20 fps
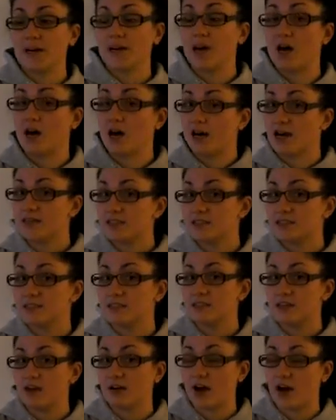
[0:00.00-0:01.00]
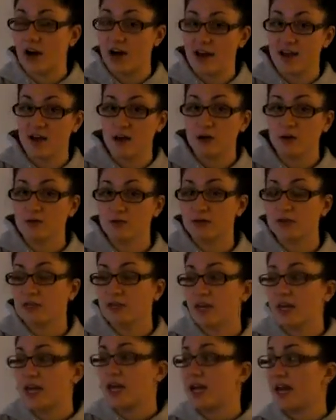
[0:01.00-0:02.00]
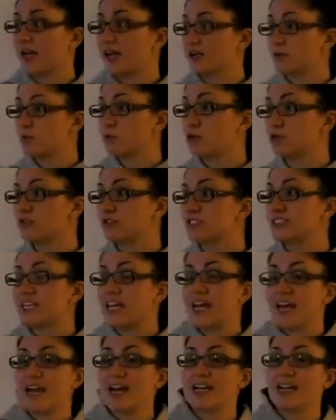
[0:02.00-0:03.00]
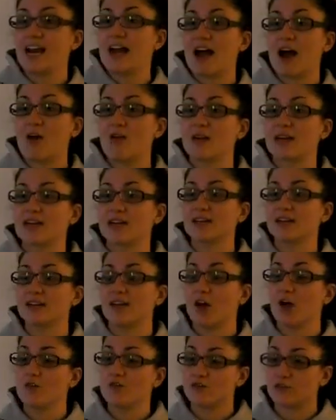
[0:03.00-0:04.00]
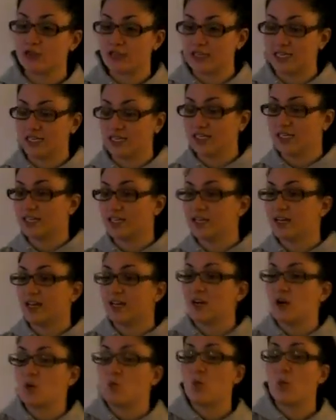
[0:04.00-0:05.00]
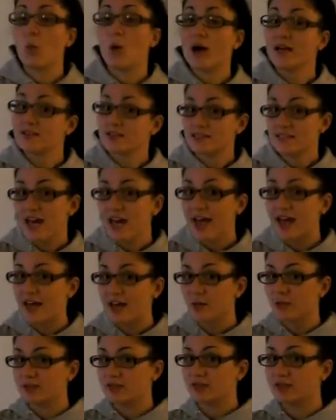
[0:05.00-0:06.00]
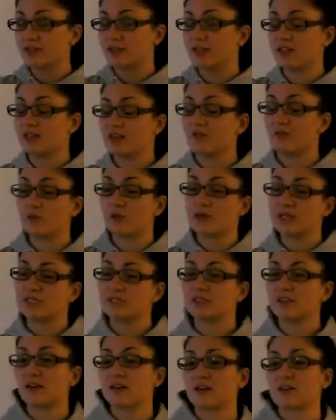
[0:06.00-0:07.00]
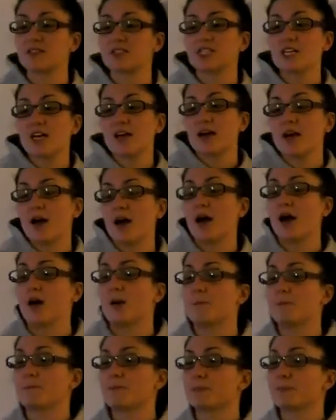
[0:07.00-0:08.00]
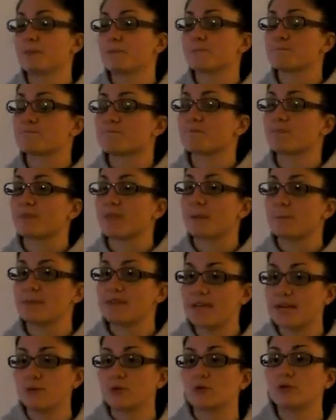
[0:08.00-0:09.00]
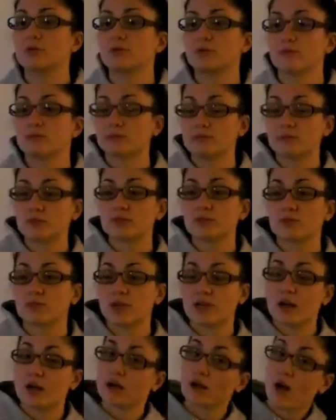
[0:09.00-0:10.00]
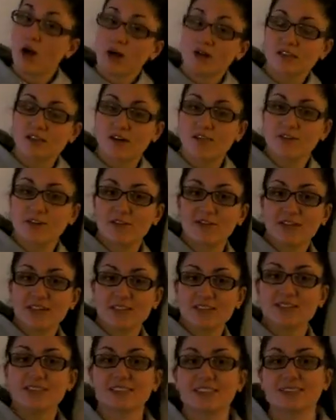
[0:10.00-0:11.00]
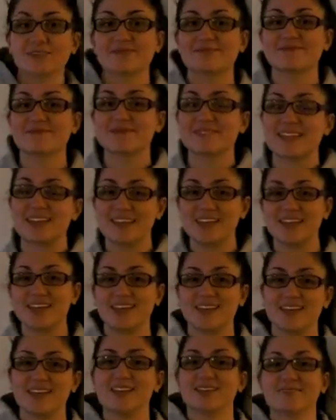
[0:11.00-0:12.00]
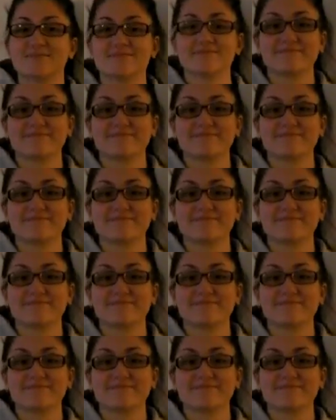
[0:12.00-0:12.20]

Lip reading: us, our health, animals, and how it can hopefully one day, with enough research, be able to run our cars off of this. Thank you.